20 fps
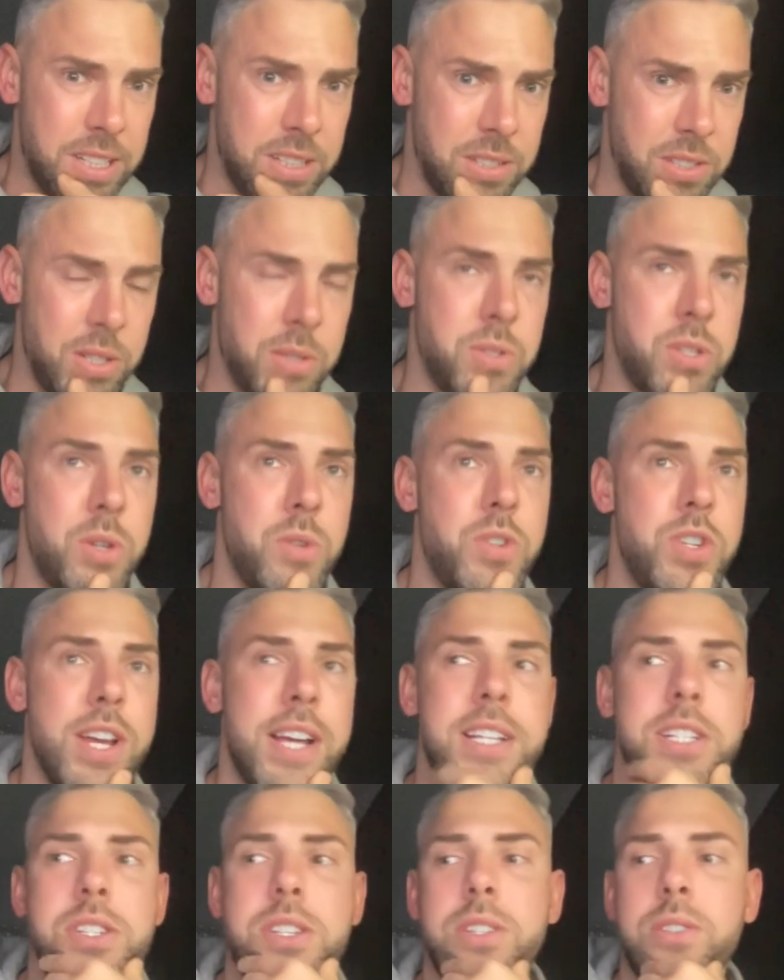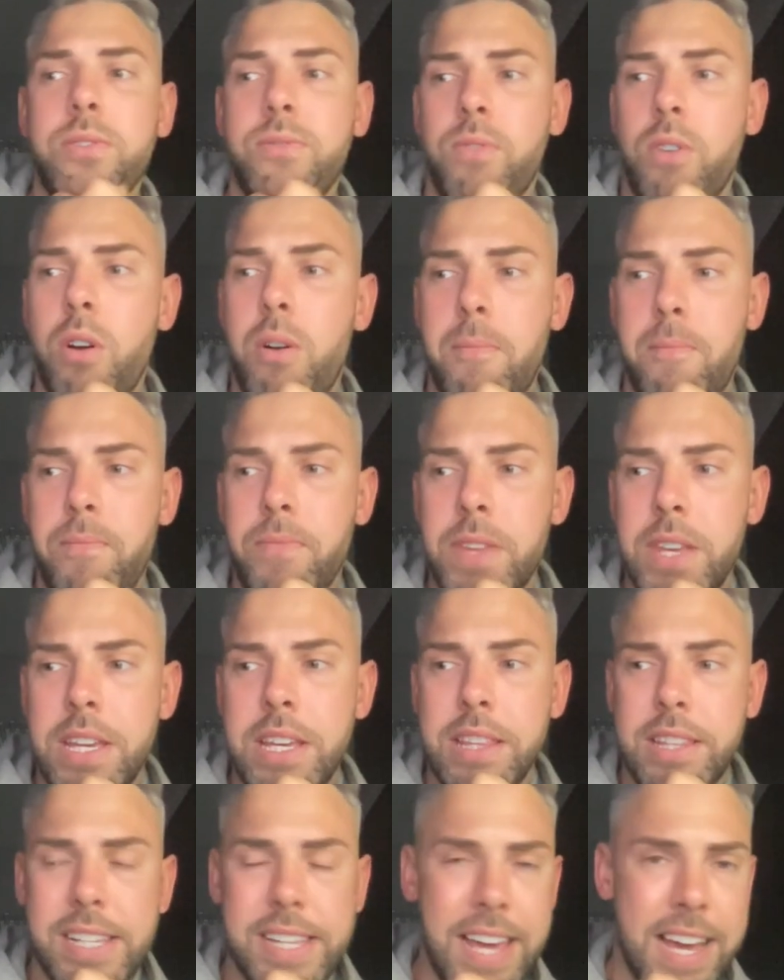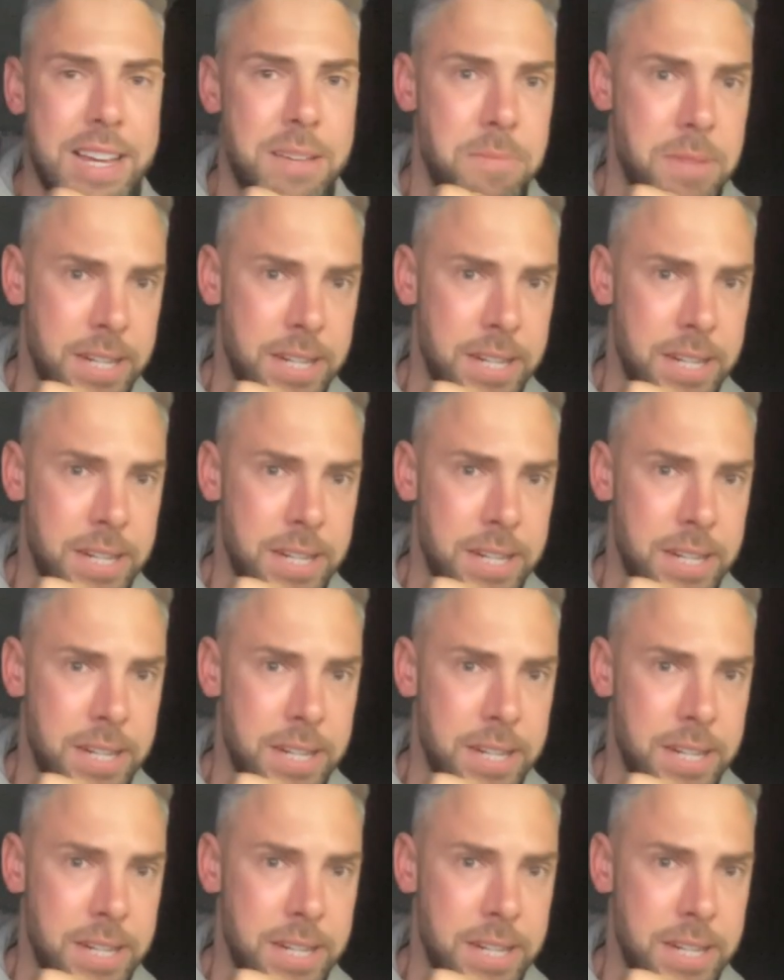so 2 changes from the game